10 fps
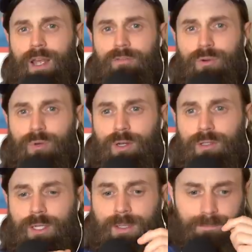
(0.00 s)

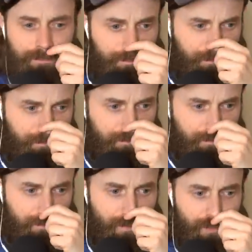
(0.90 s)
everyone
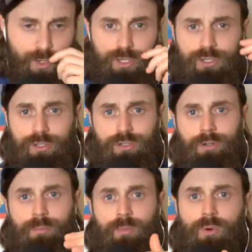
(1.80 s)
reaches a
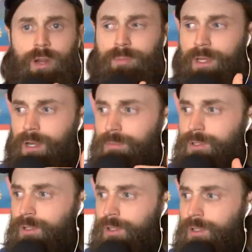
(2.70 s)
certain point and
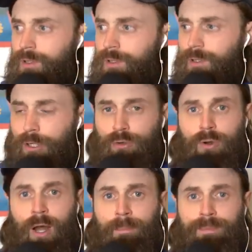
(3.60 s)
becomes
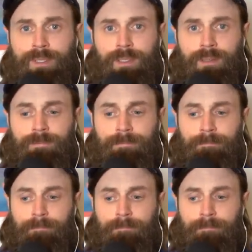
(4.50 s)
corrupt and